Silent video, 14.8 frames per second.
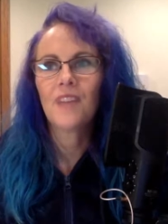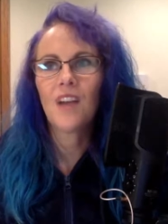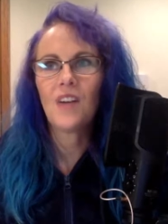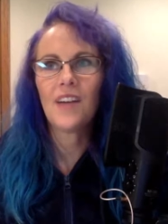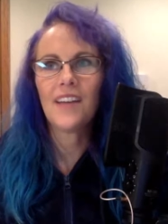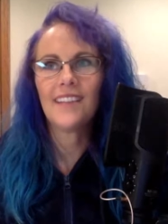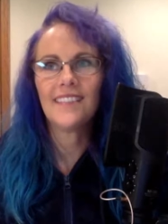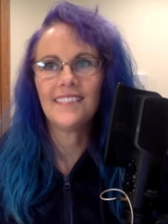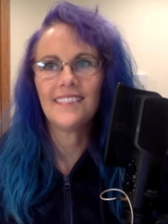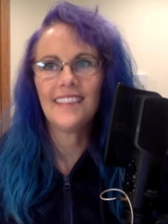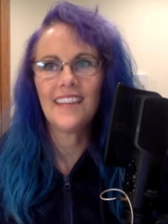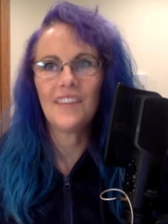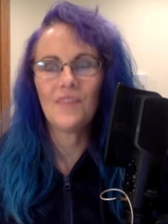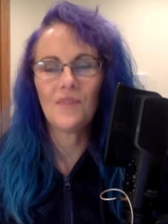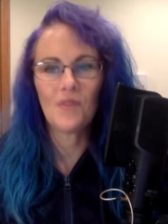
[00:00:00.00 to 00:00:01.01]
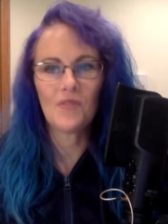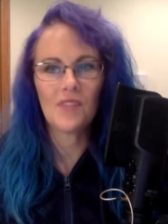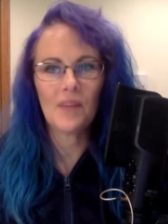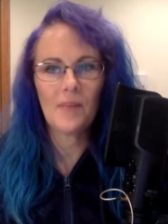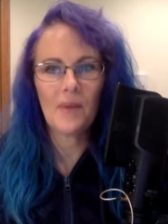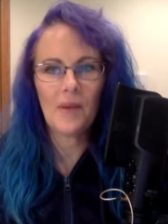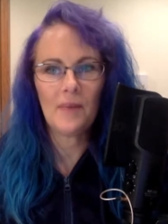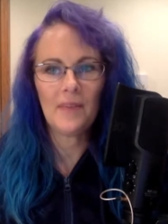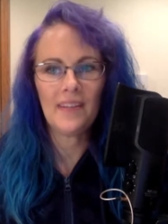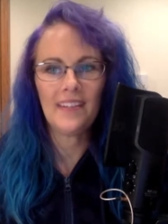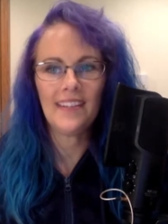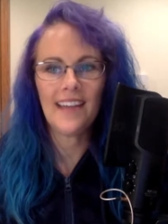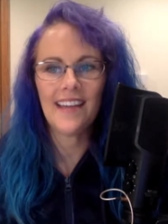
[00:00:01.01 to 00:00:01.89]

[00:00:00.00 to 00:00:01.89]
Okay, it froze up on me